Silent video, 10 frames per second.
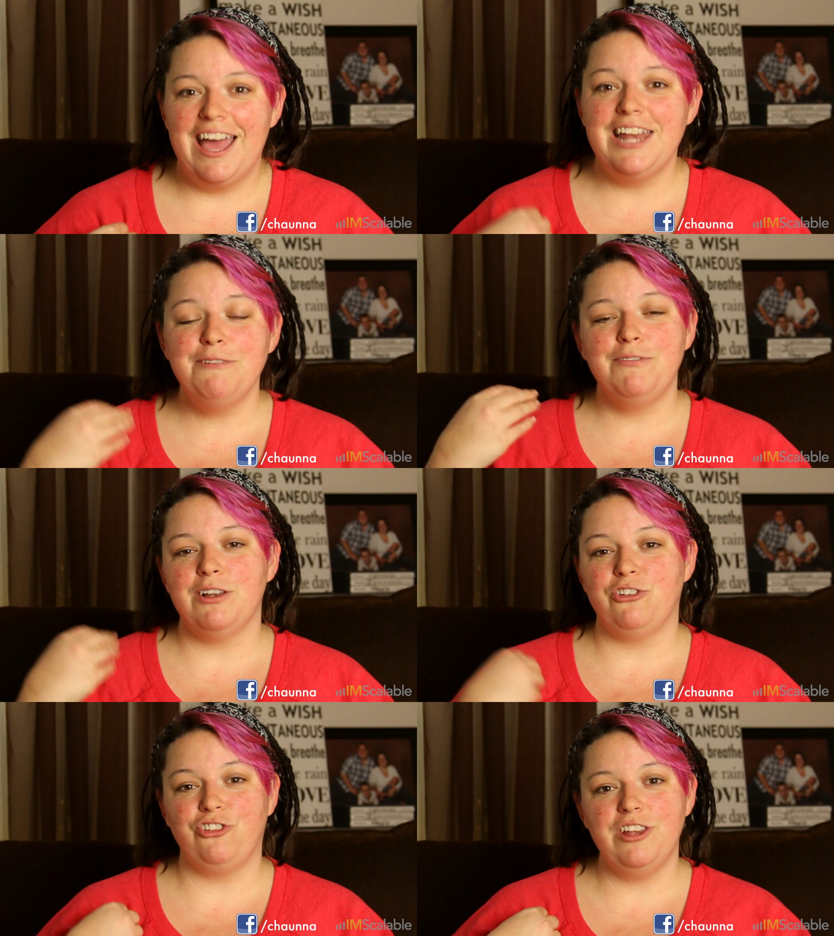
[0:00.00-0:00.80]
And if
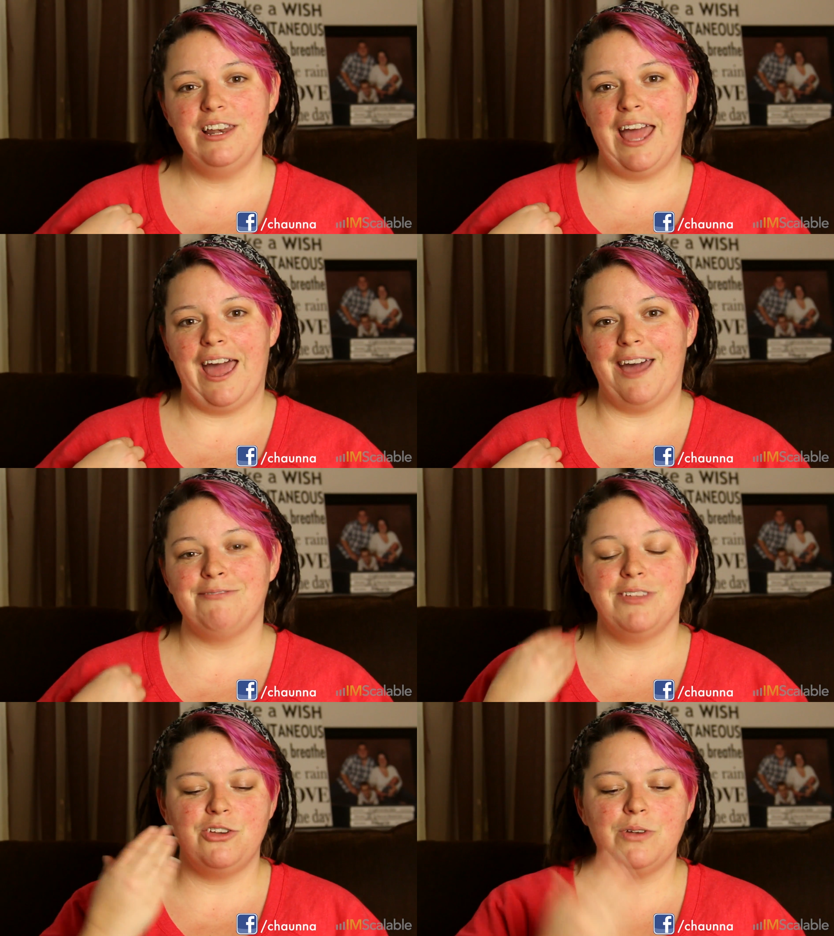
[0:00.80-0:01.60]
it shouldn't
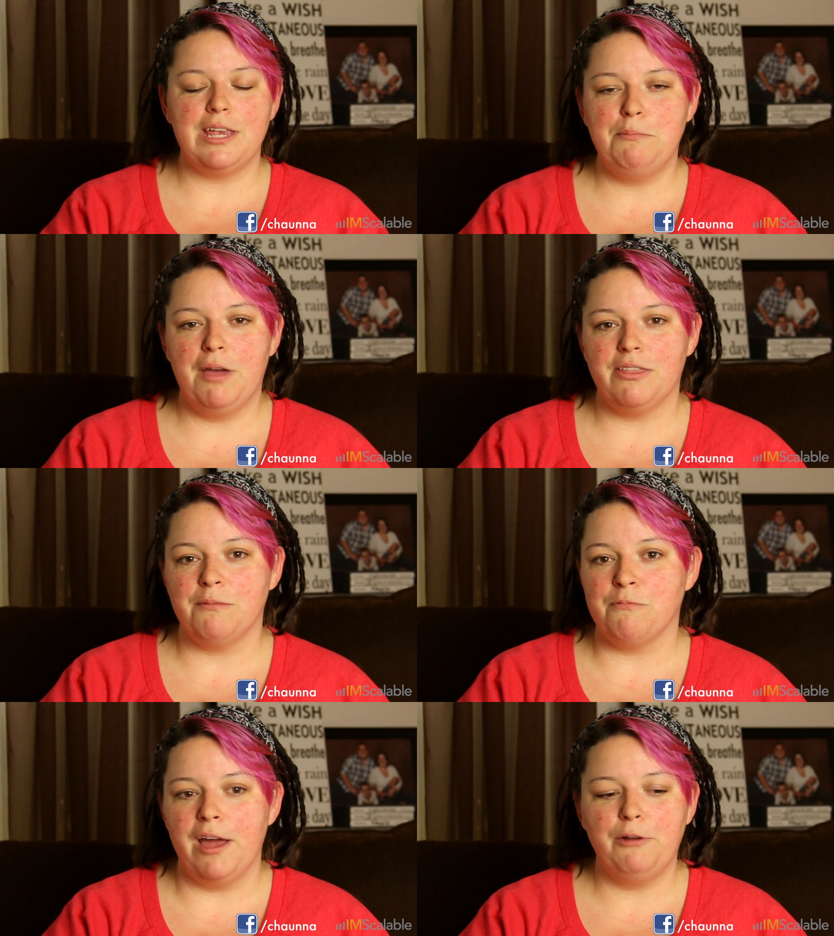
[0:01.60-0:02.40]
have, then you email
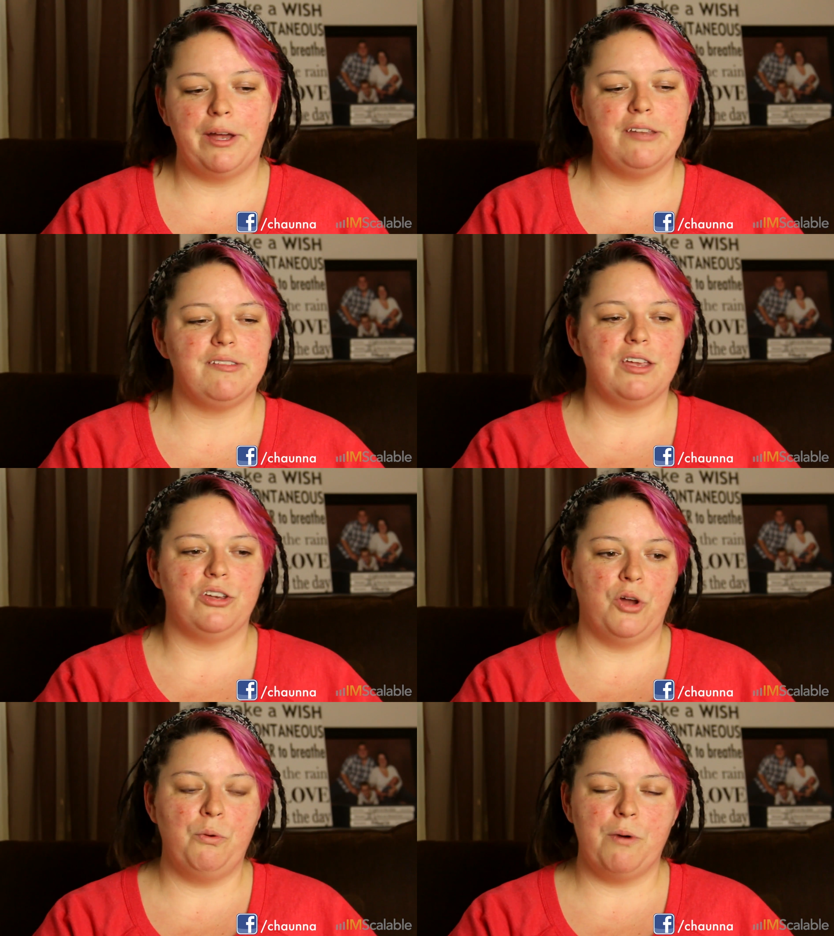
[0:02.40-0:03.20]
them right away and say,
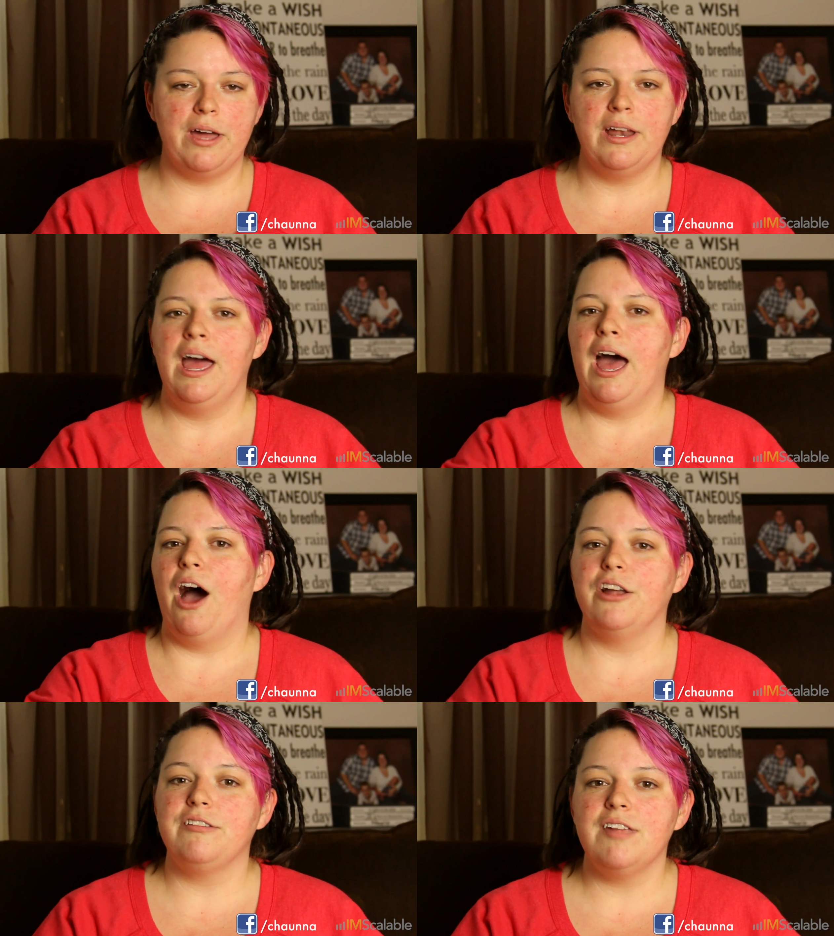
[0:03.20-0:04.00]
you know what,
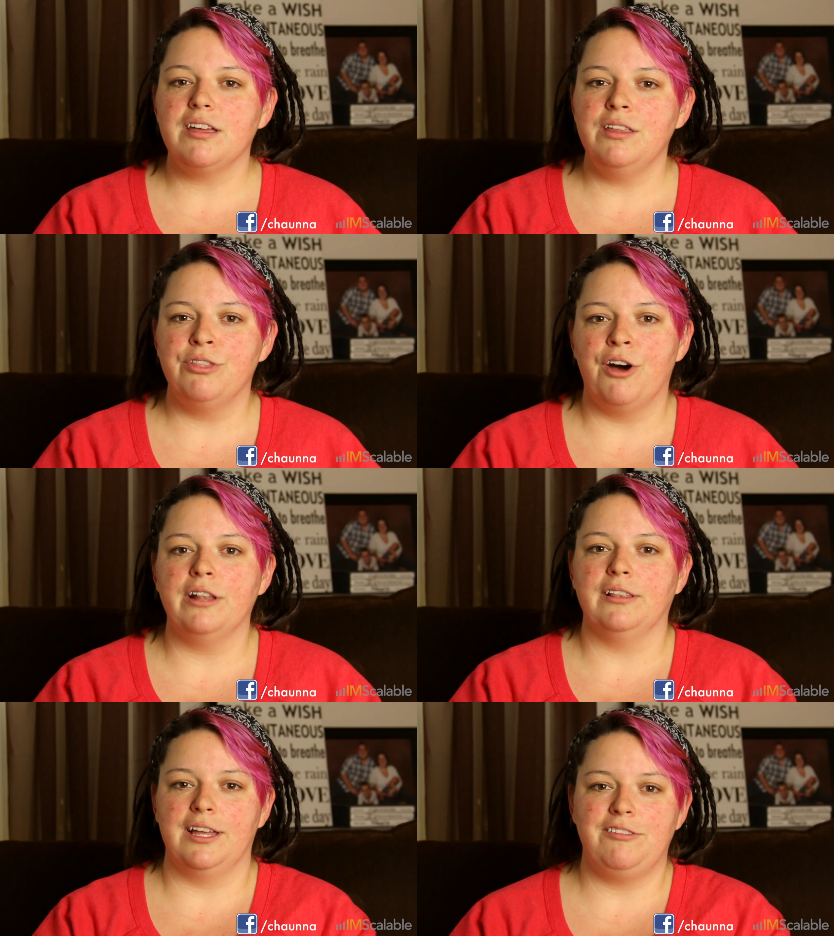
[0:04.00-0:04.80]
on second
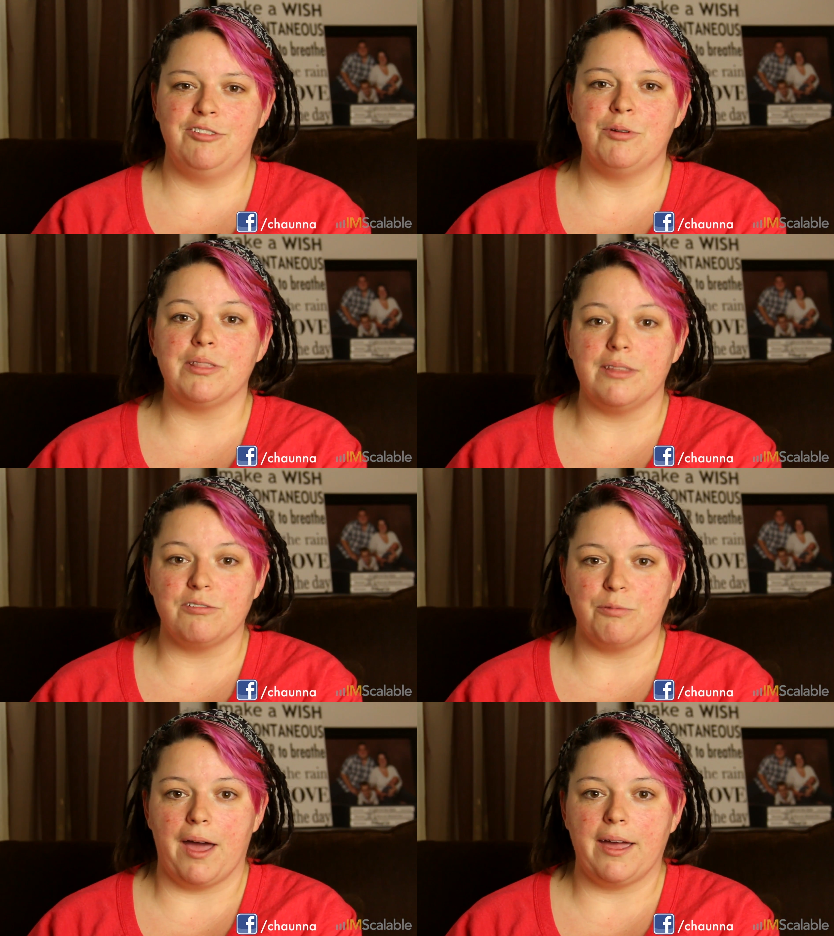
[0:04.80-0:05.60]
thought, let's do it
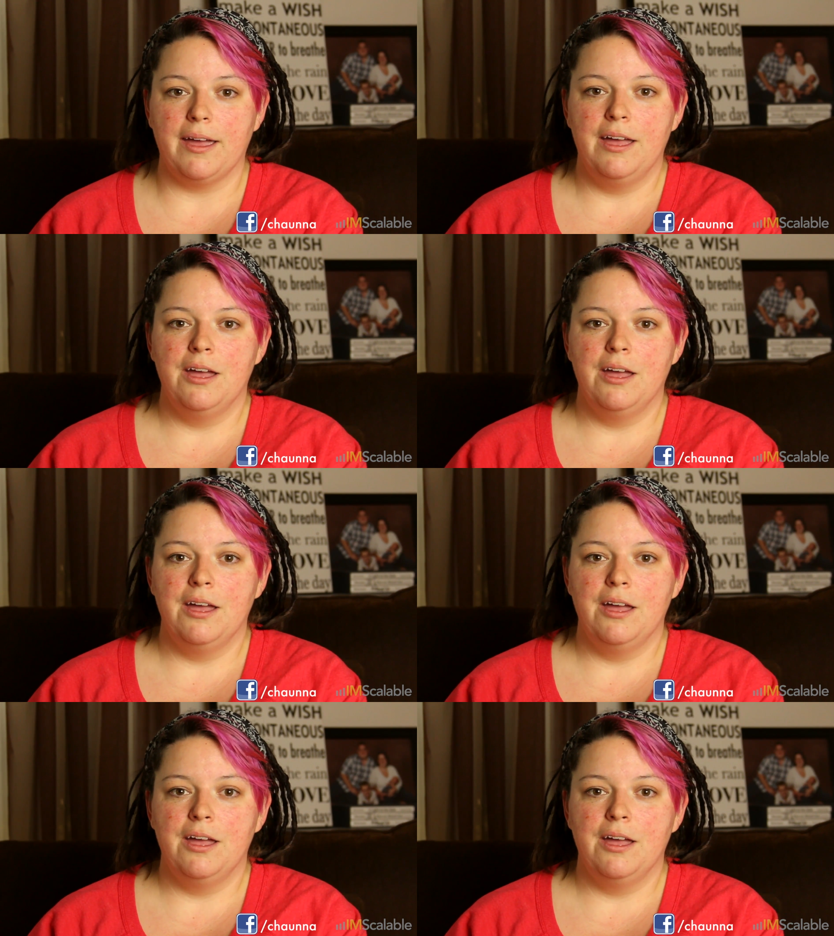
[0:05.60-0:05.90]
this way.